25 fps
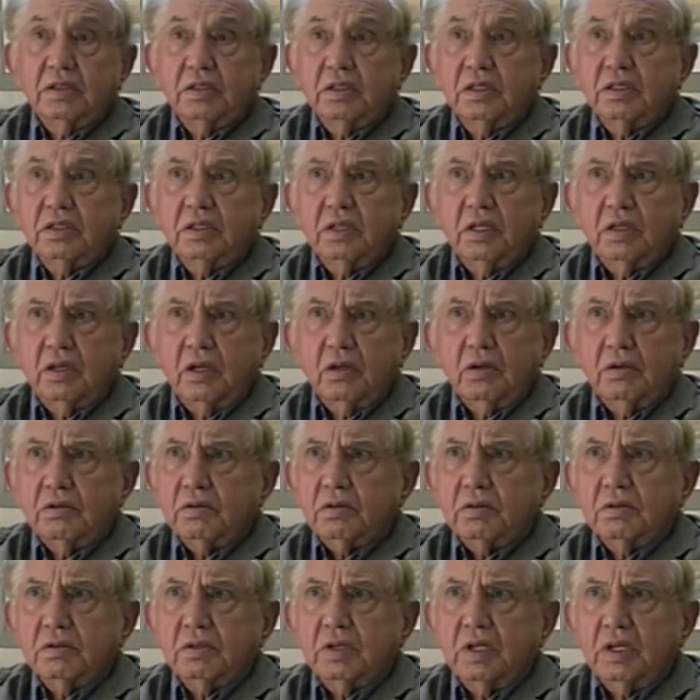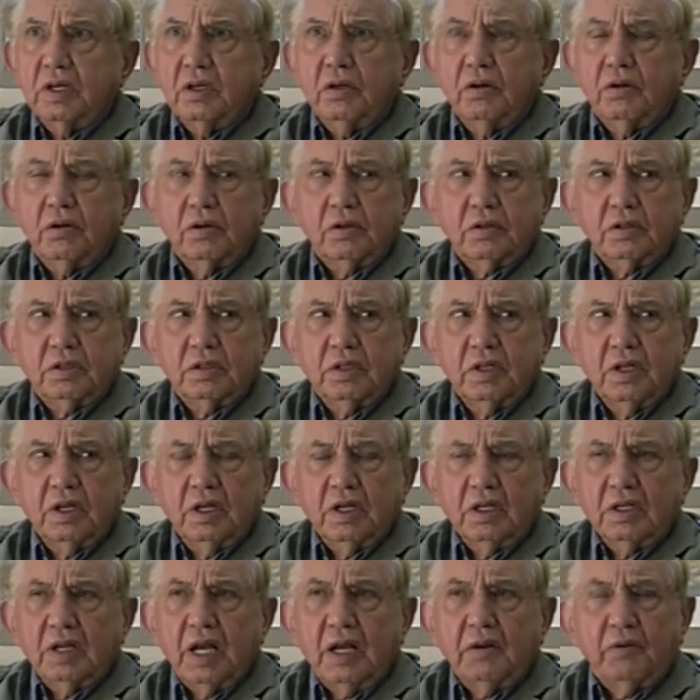And he said, "Oh," and he looked,
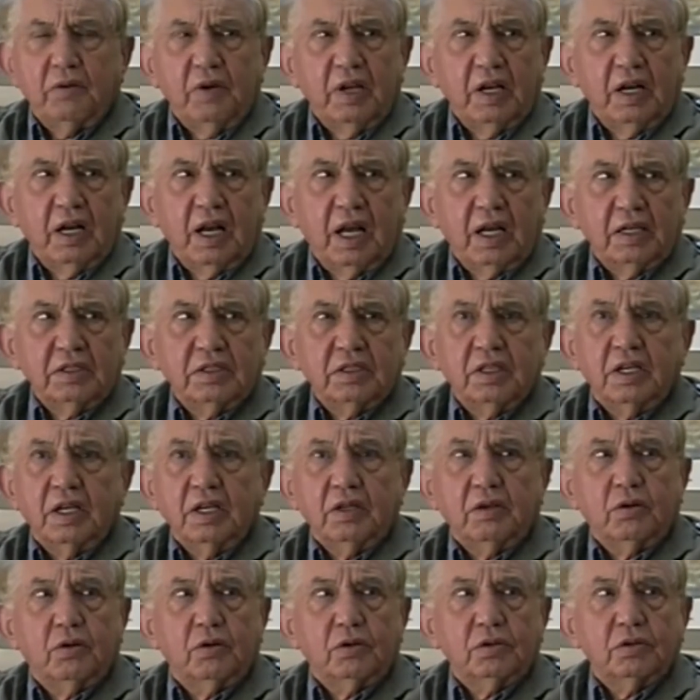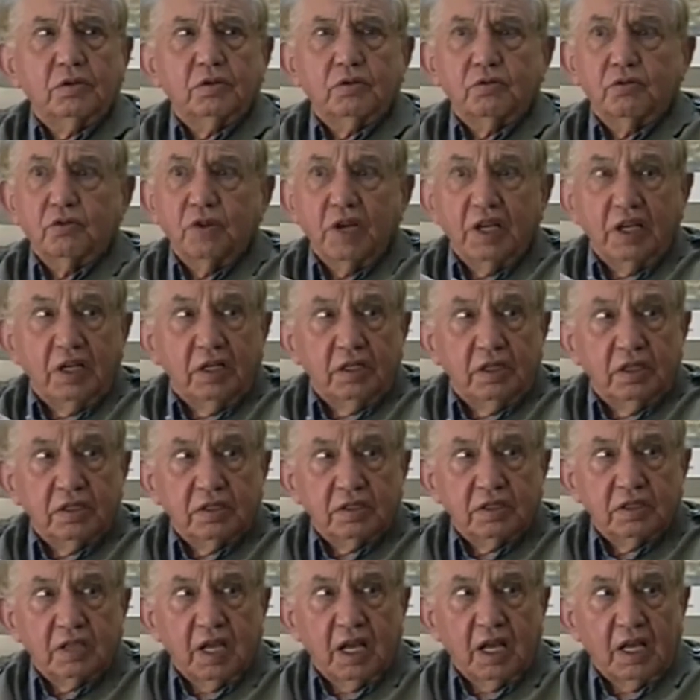and I realised he couldn't read
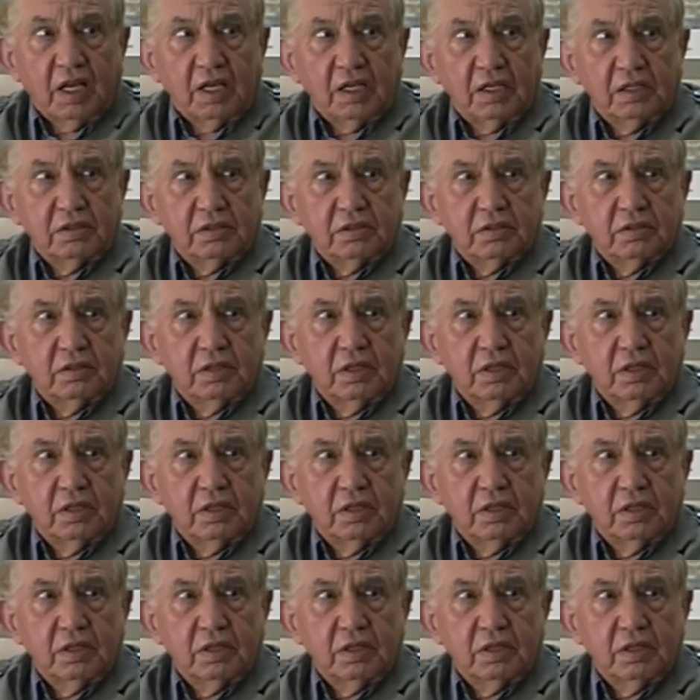the sign.